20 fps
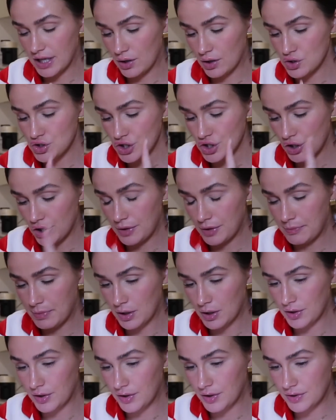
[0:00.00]
I'll show you,
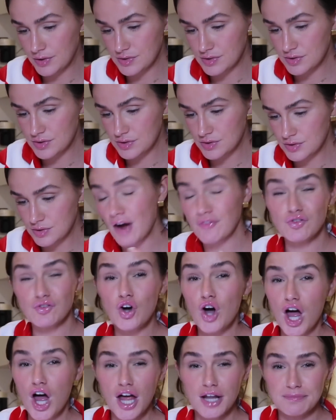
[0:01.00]
because I've
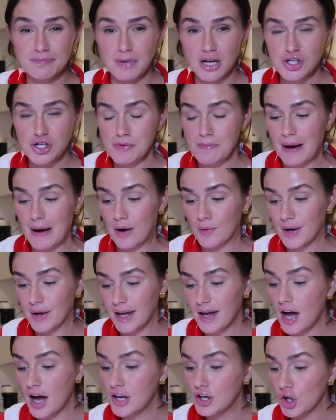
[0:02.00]
not heard much about
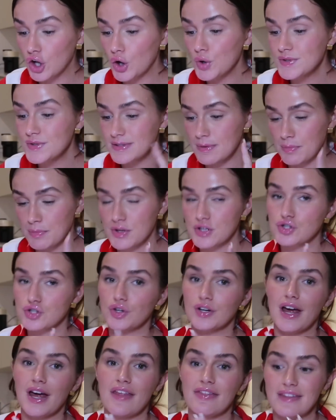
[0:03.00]
it. I know someone that's
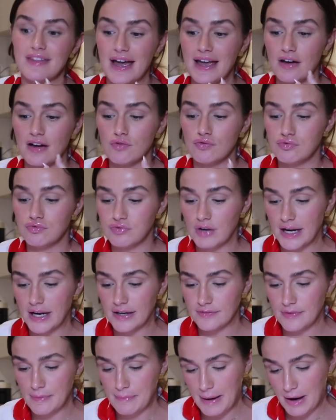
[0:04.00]
got it and they
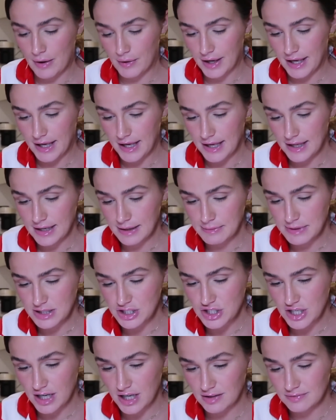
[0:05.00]
rave about it. Let me
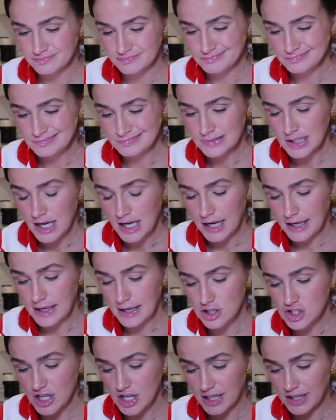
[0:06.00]
check. I
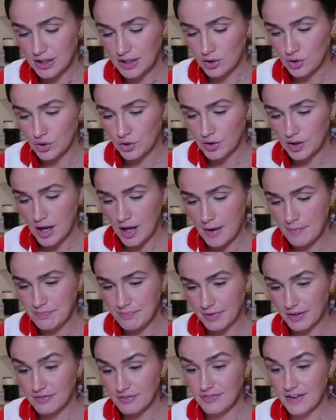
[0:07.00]
keep checking it
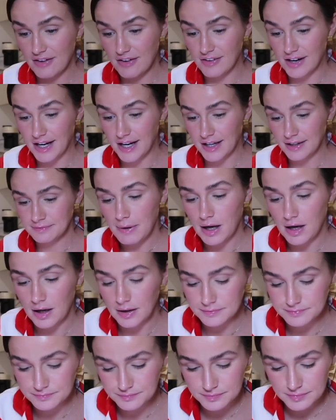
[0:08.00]
on Very,
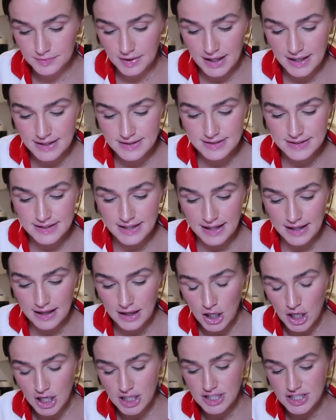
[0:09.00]
but it's
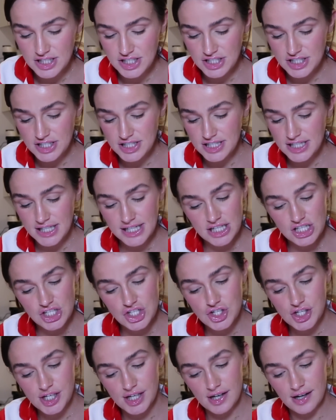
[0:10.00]
the
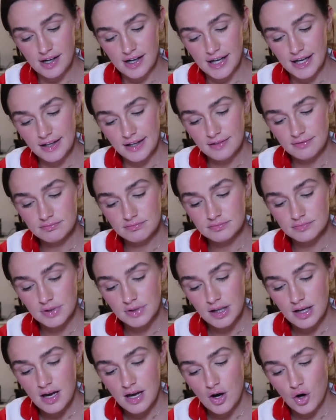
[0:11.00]
DJI
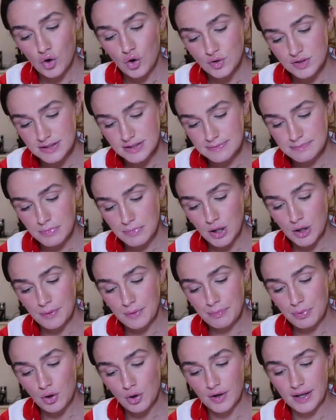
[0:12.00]

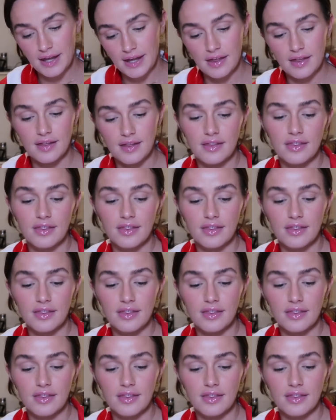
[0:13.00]
Osmo Pocket